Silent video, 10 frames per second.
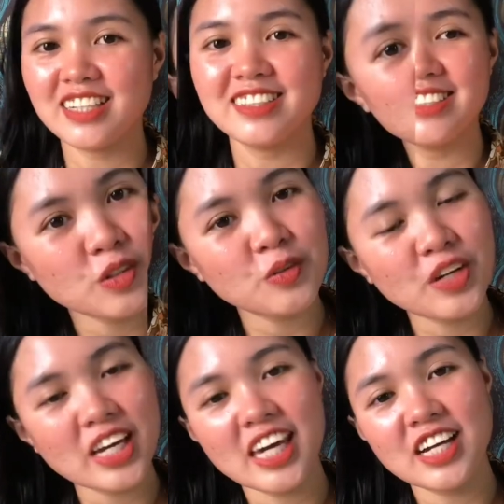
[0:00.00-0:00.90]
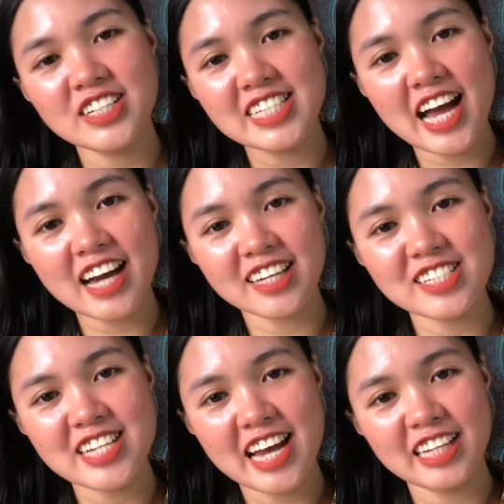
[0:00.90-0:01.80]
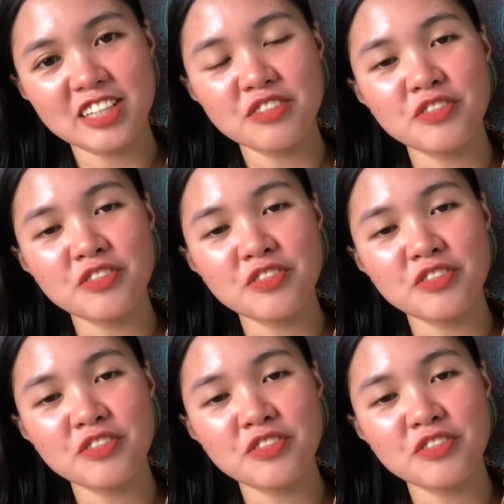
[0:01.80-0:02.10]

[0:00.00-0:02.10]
If you're new here sa aking channel,